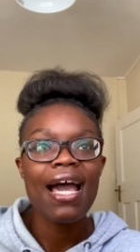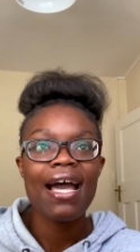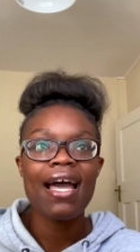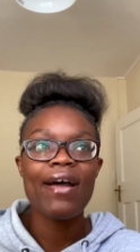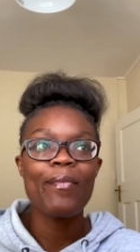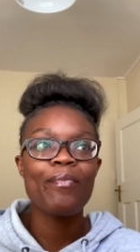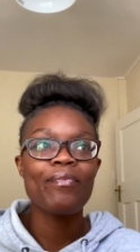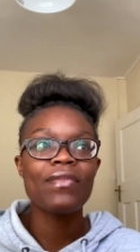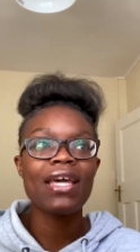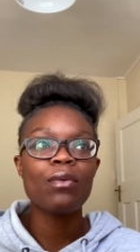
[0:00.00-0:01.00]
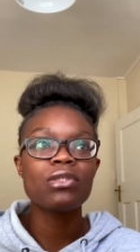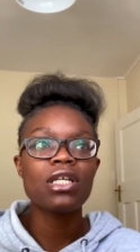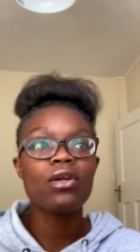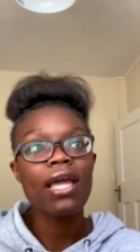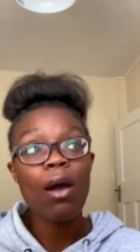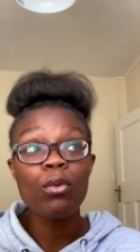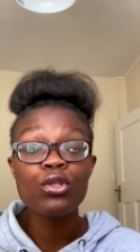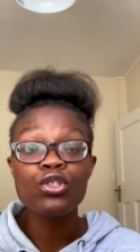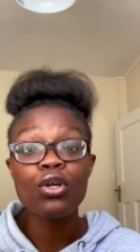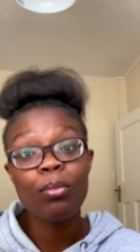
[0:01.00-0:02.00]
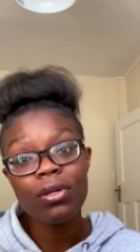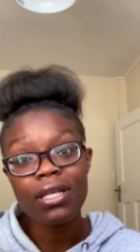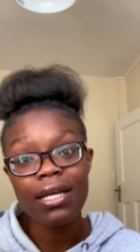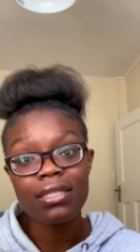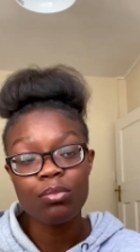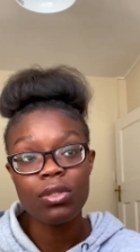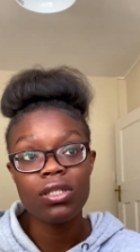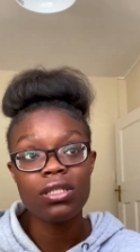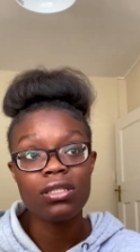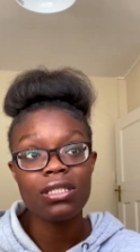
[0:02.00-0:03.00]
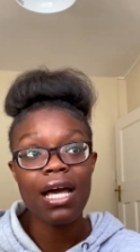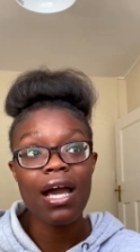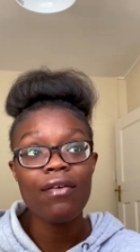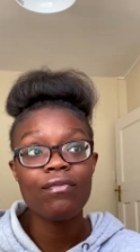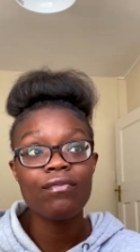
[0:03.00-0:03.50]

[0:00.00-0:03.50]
And I was like, okay, I want to do a podcast, because I have,